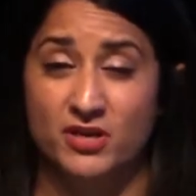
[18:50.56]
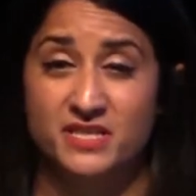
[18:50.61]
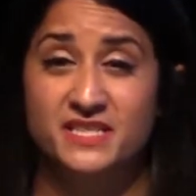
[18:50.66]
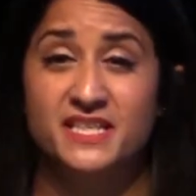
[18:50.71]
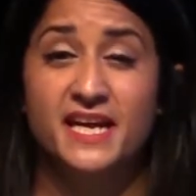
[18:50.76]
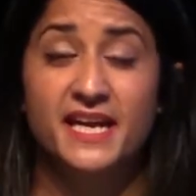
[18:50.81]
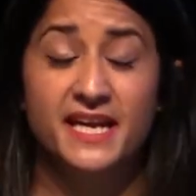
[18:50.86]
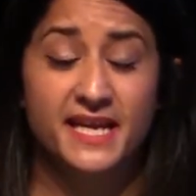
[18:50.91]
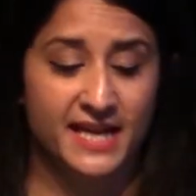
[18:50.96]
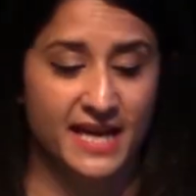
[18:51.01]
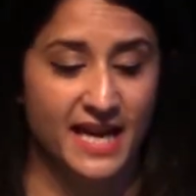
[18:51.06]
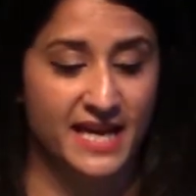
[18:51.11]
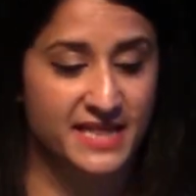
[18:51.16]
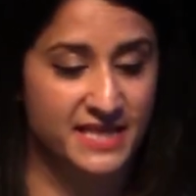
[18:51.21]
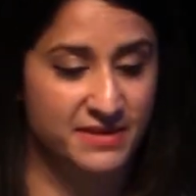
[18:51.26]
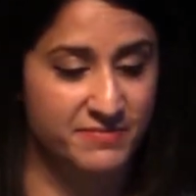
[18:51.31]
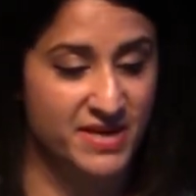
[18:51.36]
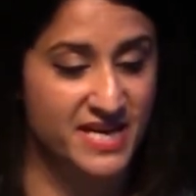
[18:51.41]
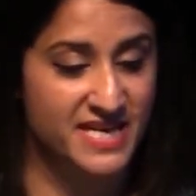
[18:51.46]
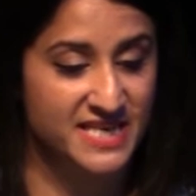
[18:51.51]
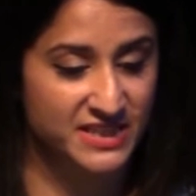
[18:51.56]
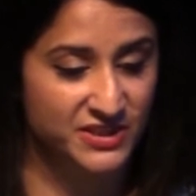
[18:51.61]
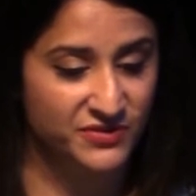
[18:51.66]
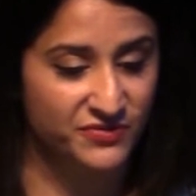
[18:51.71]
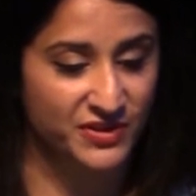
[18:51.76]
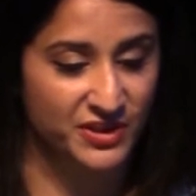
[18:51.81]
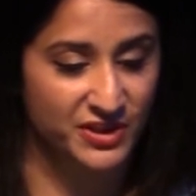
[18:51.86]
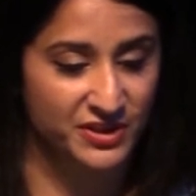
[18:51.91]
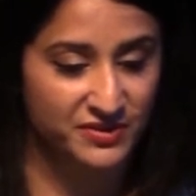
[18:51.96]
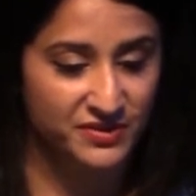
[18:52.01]
articulate them at
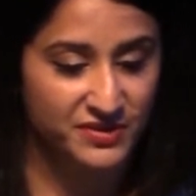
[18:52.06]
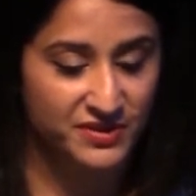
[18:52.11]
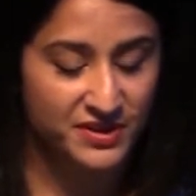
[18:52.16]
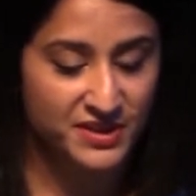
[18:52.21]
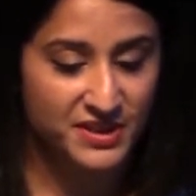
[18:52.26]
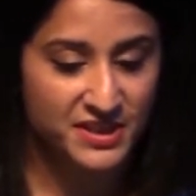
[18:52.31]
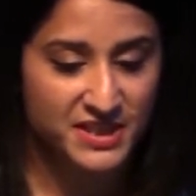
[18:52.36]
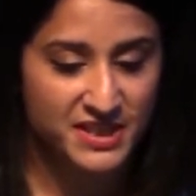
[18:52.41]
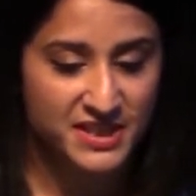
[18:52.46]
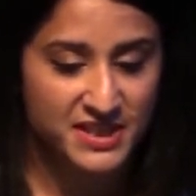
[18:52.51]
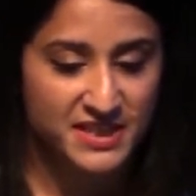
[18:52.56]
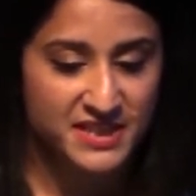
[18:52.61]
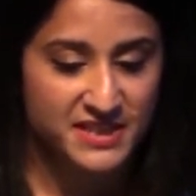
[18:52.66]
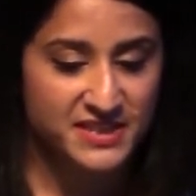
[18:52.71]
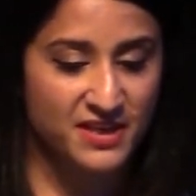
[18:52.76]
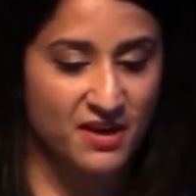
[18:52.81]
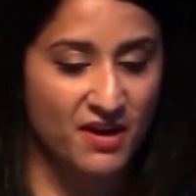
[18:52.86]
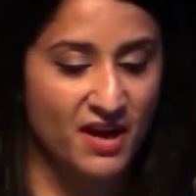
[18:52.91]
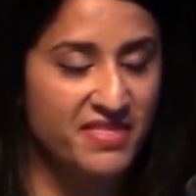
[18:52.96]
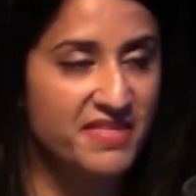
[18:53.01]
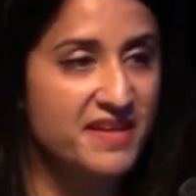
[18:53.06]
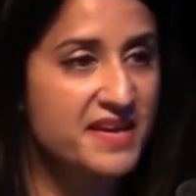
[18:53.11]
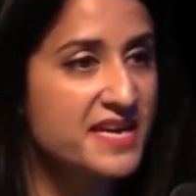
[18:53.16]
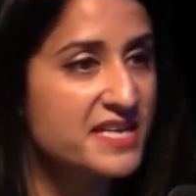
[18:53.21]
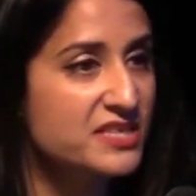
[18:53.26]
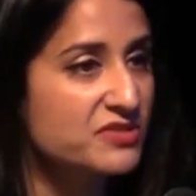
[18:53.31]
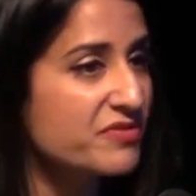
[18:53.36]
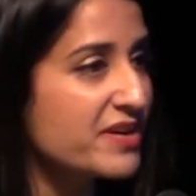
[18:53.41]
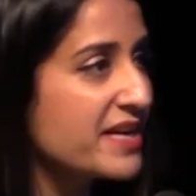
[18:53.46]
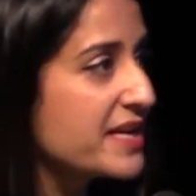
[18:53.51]
interview. So I think
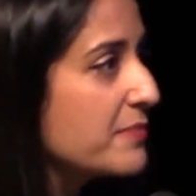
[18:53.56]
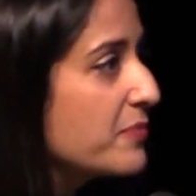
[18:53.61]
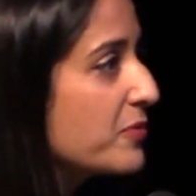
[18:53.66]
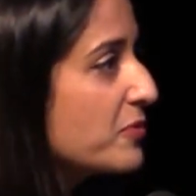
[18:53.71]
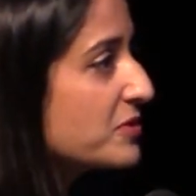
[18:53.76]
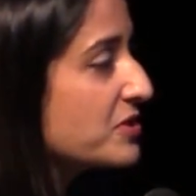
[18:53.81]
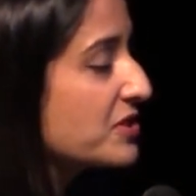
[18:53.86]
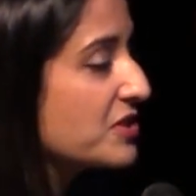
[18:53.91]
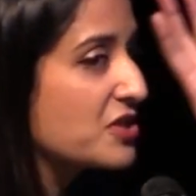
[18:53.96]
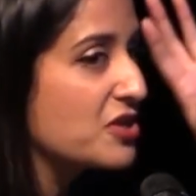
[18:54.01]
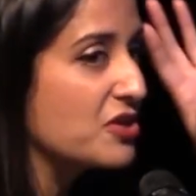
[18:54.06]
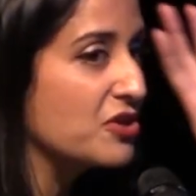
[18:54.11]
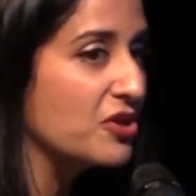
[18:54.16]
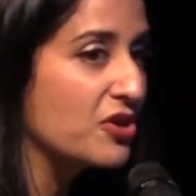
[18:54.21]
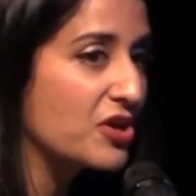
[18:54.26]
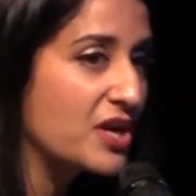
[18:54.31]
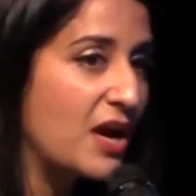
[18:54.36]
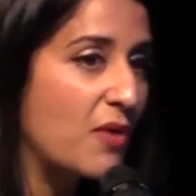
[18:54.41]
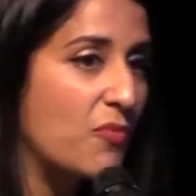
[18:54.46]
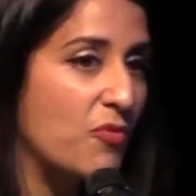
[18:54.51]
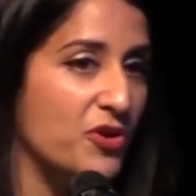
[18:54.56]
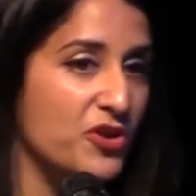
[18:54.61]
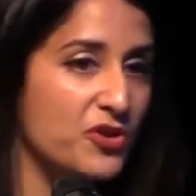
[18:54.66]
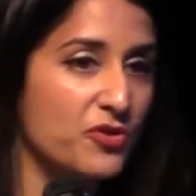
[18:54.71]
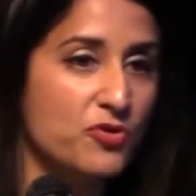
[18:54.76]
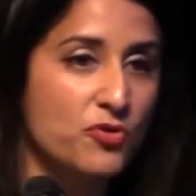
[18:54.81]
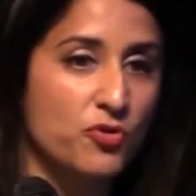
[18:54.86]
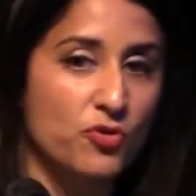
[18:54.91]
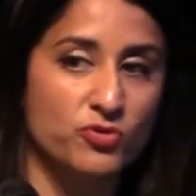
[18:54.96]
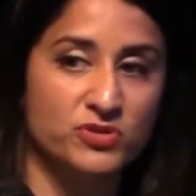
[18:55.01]
it's really important that you look at what
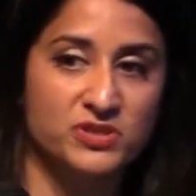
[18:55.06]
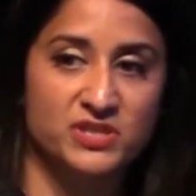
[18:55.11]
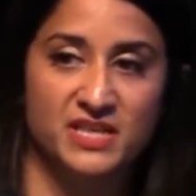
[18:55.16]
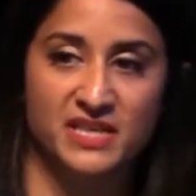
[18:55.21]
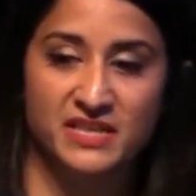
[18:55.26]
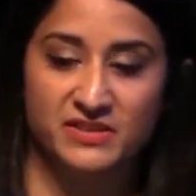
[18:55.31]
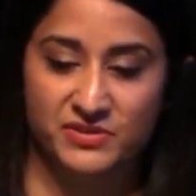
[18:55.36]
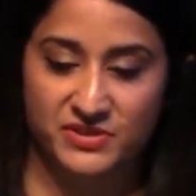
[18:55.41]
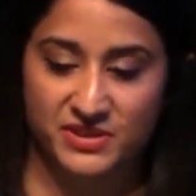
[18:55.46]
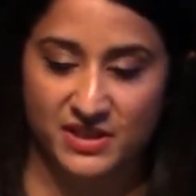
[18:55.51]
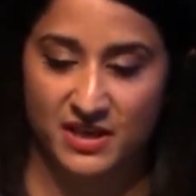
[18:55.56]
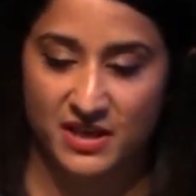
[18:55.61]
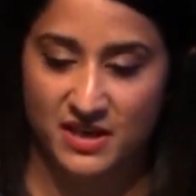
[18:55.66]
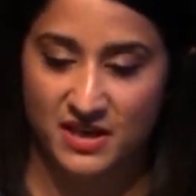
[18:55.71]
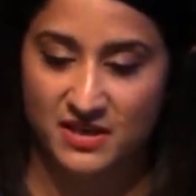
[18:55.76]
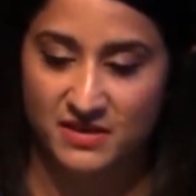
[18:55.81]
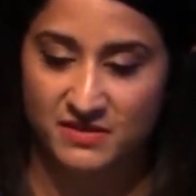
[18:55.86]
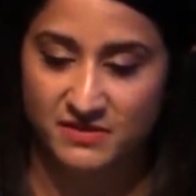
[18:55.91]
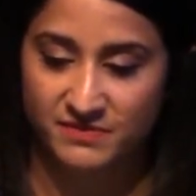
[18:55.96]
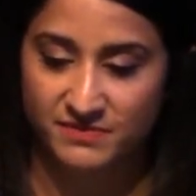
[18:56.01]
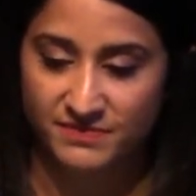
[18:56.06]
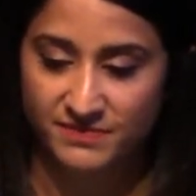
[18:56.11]
your core skills are,